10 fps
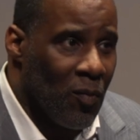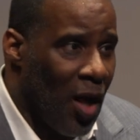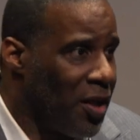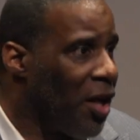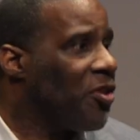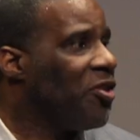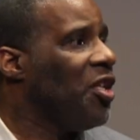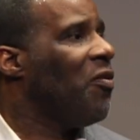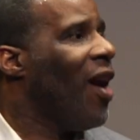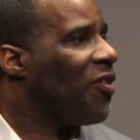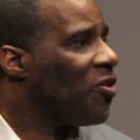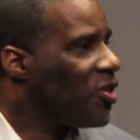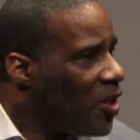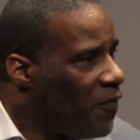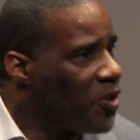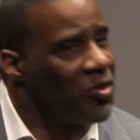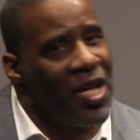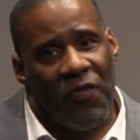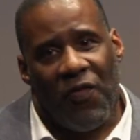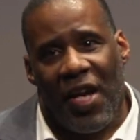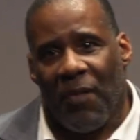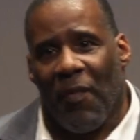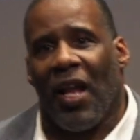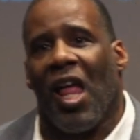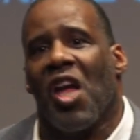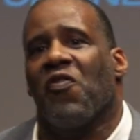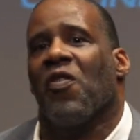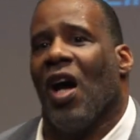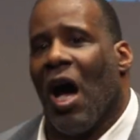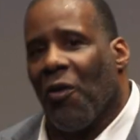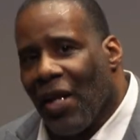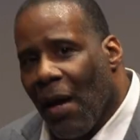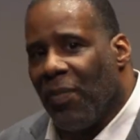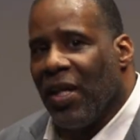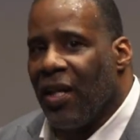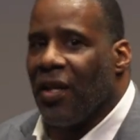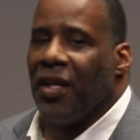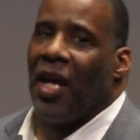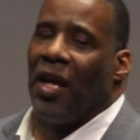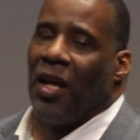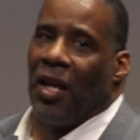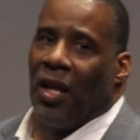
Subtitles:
I guarantee you, had those individuals not invaded my life, I would not be here today.